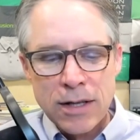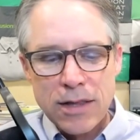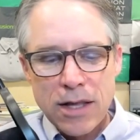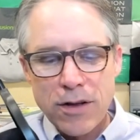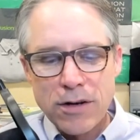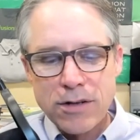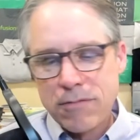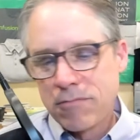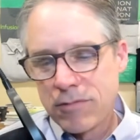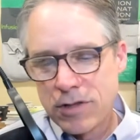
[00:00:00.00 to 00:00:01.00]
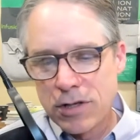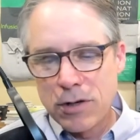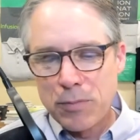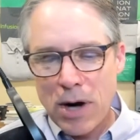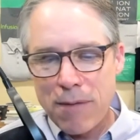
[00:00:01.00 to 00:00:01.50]
The other
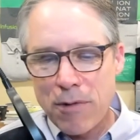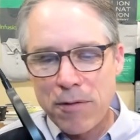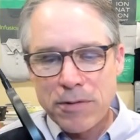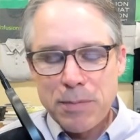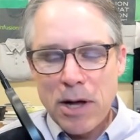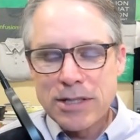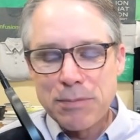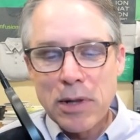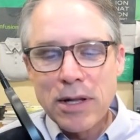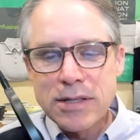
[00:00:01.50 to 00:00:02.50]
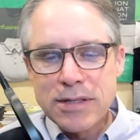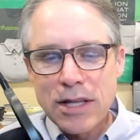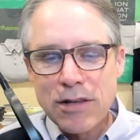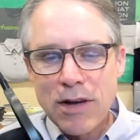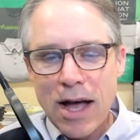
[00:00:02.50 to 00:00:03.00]
two primary responsibilities
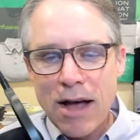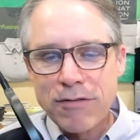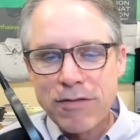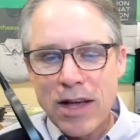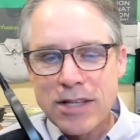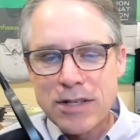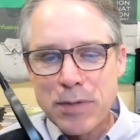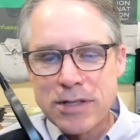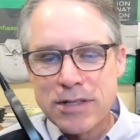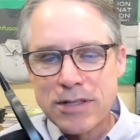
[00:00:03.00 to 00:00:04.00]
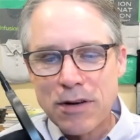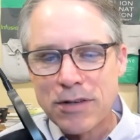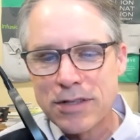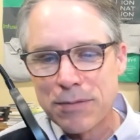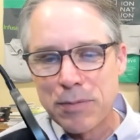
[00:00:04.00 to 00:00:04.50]
that you have as a business
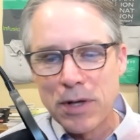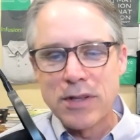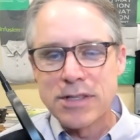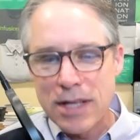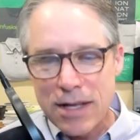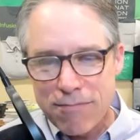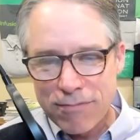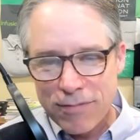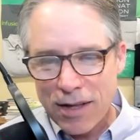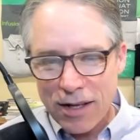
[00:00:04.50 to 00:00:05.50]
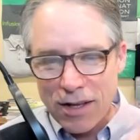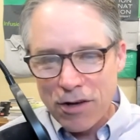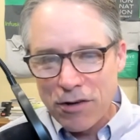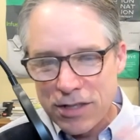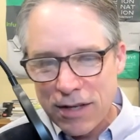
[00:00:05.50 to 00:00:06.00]
owner is to build the team that can
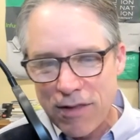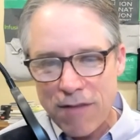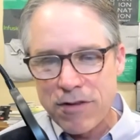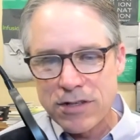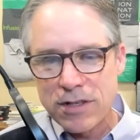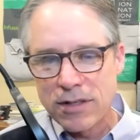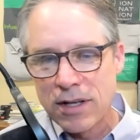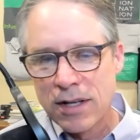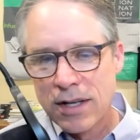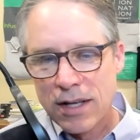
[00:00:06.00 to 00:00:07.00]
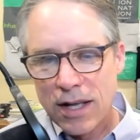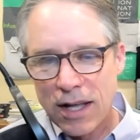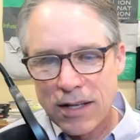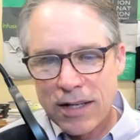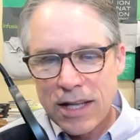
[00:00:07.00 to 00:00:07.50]
go achieve that vision
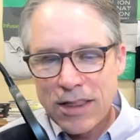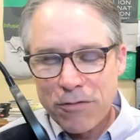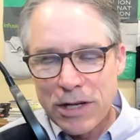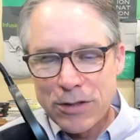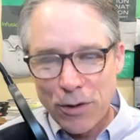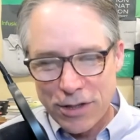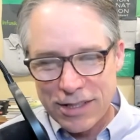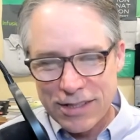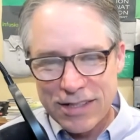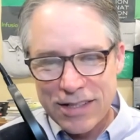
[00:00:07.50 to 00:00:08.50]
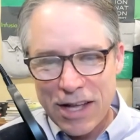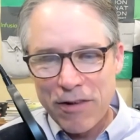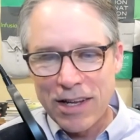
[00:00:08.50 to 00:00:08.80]
and get the resources that we